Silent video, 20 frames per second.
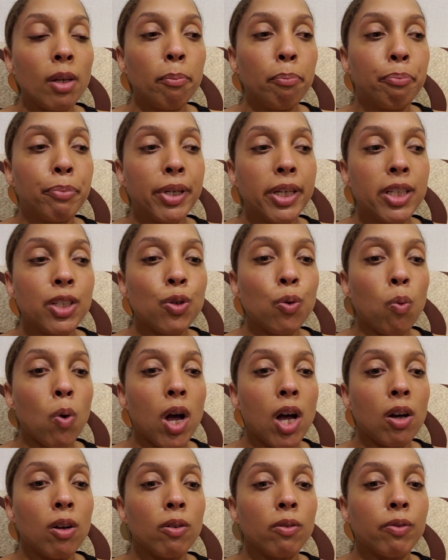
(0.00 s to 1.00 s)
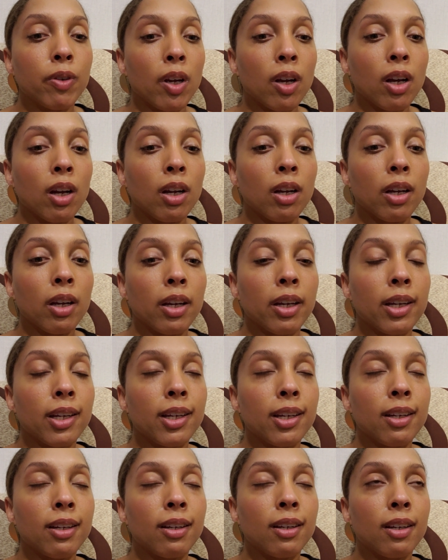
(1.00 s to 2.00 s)
B12,
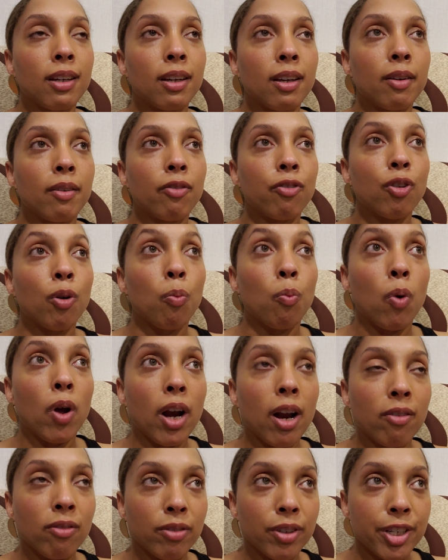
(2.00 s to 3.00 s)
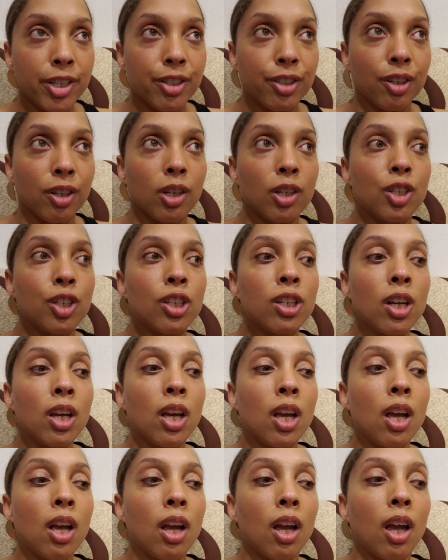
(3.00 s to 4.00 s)
from what I've researched,
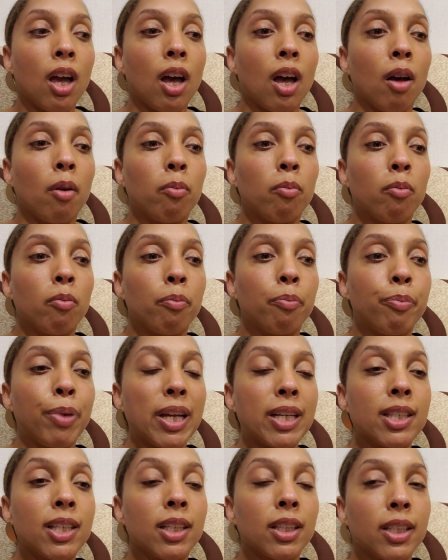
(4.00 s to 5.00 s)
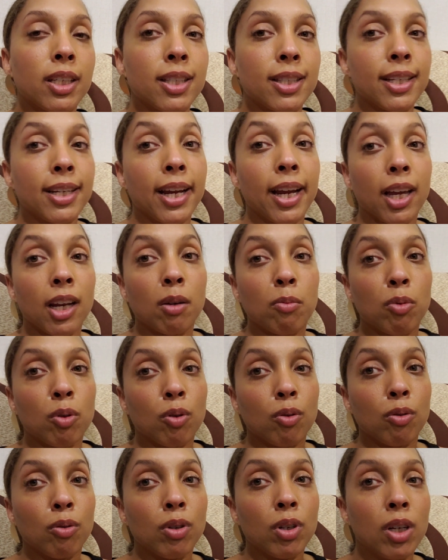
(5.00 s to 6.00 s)
basically is an
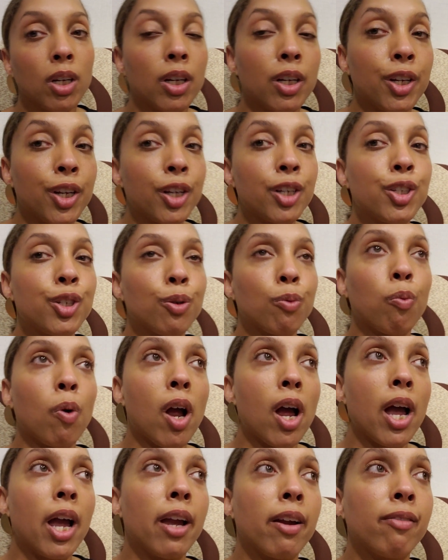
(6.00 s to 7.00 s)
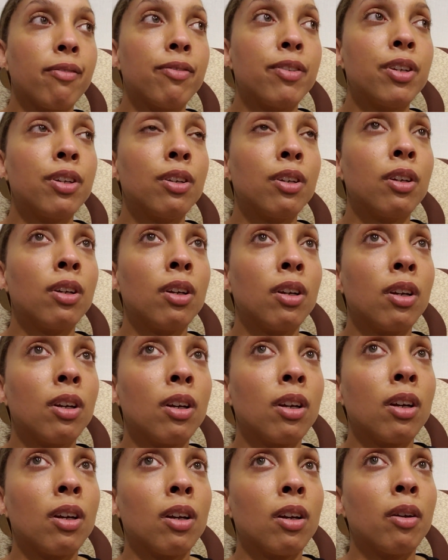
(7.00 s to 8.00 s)
animal derived
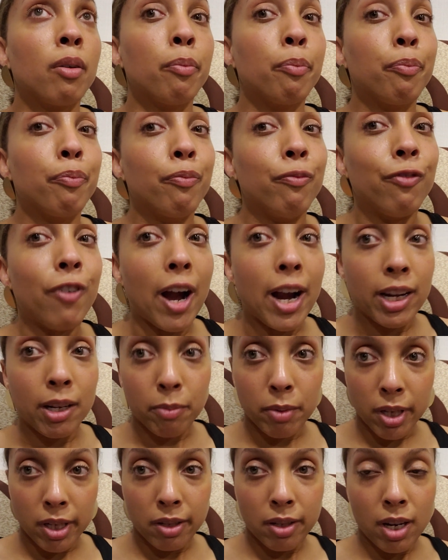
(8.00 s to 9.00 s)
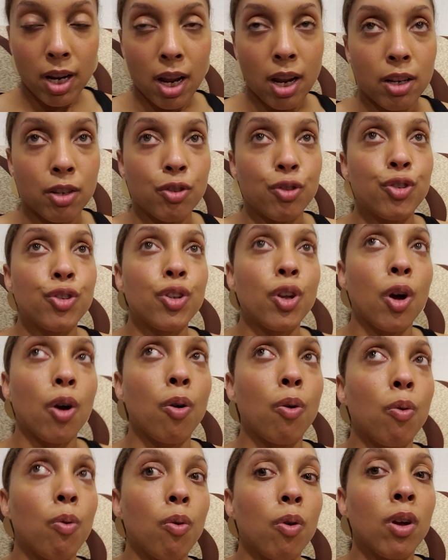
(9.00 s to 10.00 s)
vitamin. And
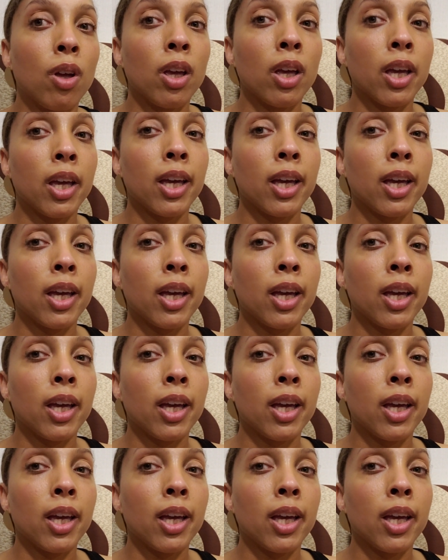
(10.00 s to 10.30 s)
so